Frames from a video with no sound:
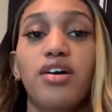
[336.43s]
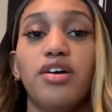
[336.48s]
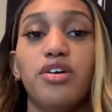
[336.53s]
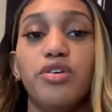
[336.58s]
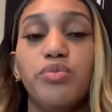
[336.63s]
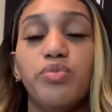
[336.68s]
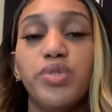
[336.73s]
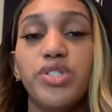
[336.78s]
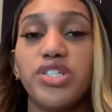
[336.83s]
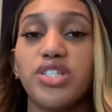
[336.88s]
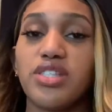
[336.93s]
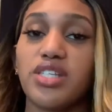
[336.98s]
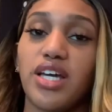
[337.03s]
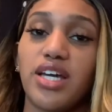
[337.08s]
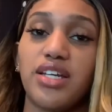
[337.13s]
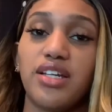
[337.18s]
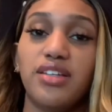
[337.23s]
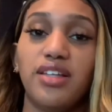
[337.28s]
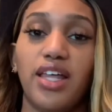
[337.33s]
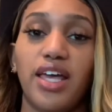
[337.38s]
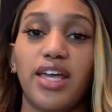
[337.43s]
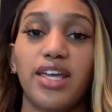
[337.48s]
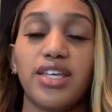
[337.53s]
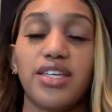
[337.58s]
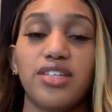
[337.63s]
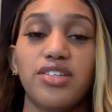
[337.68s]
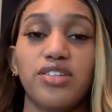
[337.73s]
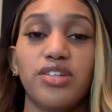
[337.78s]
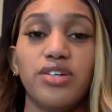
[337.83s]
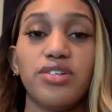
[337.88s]
which is kind of like, you
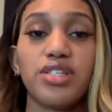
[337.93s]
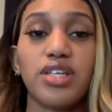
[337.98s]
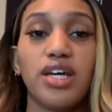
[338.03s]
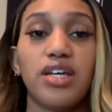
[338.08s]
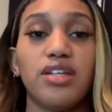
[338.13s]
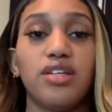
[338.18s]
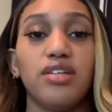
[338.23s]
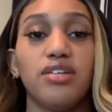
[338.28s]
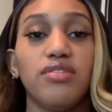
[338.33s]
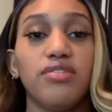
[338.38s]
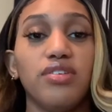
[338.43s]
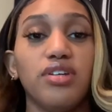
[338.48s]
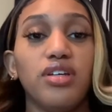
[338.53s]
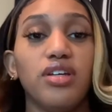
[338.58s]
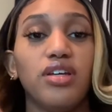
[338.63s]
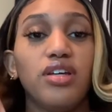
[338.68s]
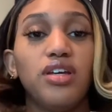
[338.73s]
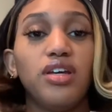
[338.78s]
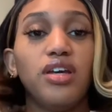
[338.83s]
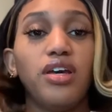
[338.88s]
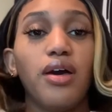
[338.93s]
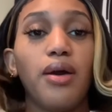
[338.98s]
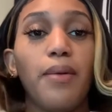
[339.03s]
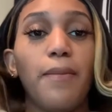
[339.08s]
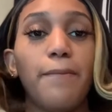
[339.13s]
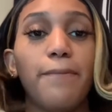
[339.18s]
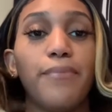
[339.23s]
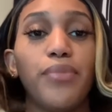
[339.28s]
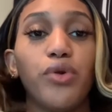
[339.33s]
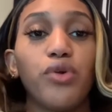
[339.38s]
know, it's kind of
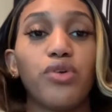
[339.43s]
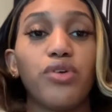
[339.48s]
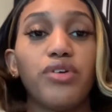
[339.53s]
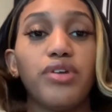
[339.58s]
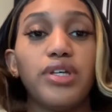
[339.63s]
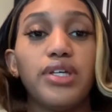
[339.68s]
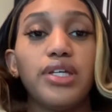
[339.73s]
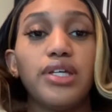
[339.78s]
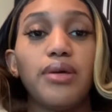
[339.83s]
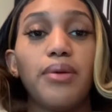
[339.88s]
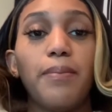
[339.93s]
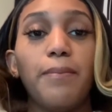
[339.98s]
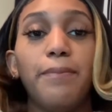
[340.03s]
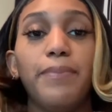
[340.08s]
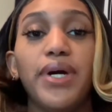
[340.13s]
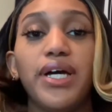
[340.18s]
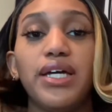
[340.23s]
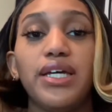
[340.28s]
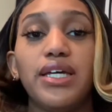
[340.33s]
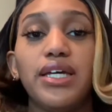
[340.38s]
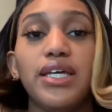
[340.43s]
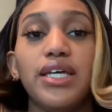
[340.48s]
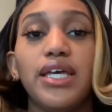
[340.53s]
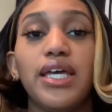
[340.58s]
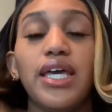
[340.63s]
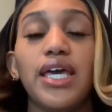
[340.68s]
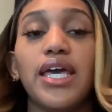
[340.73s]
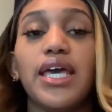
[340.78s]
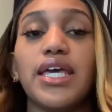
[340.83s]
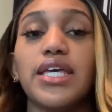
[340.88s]
boring, but
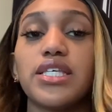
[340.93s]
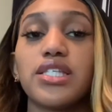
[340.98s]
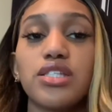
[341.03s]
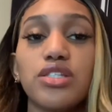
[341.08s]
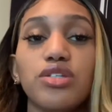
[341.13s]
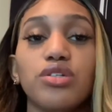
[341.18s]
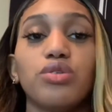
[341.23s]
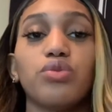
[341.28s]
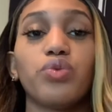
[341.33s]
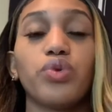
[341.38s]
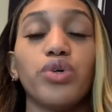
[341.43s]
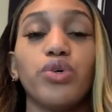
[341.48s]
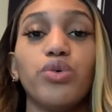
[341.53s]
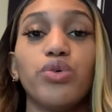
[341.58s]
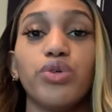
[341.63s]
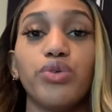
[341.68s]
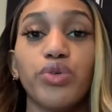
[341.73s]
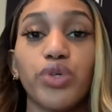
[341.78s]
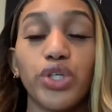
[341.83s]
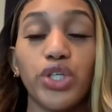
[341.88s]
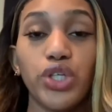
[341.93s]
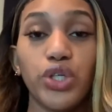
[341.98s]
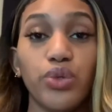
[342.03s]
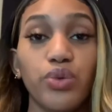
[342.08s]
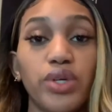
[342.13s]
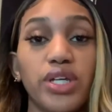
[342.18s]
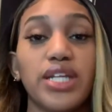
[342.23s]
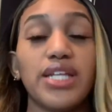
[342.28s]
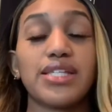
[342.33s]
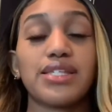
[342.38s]
it's still real cute, and
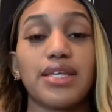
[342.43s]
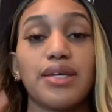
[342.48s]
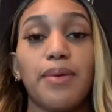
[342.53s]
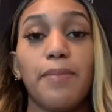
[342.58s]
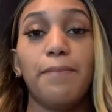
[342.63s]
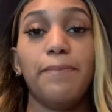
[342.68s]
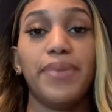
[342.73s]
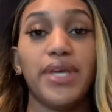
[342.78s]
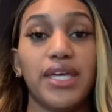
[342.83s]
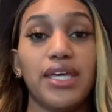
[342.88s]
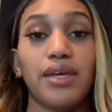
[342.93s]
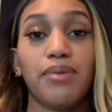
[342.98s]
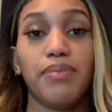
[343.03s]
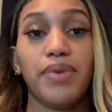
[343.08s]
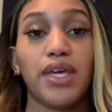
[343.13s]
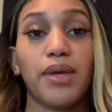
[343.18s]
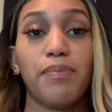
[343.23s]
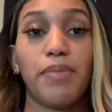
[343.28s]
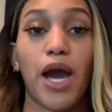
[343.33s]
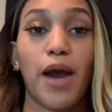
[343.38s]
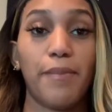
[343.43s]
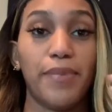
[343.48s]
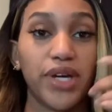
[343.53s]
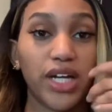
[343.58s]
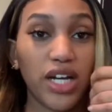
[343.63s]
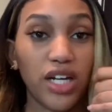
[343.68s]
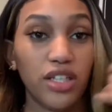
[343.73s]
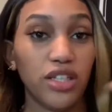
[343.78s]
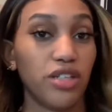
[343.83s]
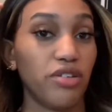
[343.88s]
it's a big pop of
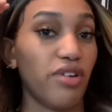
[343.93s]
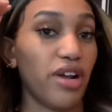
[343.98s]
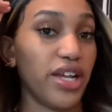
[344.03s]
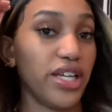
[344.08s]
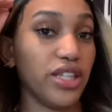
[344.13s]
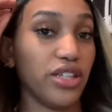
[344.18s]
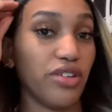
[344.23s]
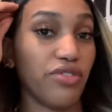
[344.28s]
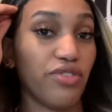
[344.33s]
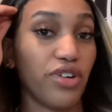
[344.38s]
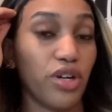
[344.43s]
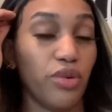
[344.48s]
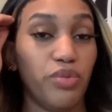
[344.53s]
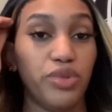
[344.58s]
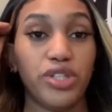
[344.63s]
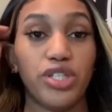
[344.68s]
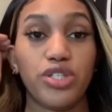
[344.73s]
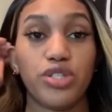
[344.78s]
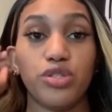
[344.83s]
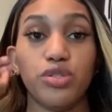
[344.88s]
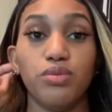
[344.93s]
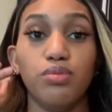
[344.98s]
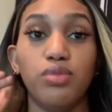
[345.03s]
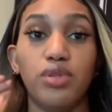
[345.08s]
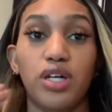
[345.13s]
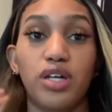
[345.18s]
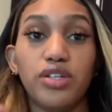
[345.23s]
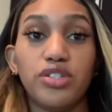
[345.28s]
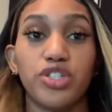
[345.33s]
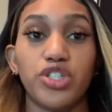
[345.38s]
color right in the front with the 2
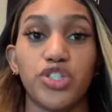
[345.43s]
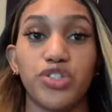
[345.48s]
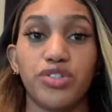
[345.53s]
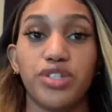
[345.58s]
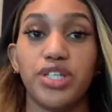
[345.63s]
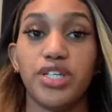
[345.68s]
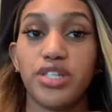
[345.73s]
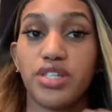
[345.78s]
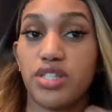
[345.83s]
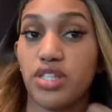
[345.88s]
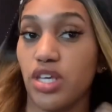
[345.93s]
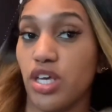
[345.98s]
blonde streaks.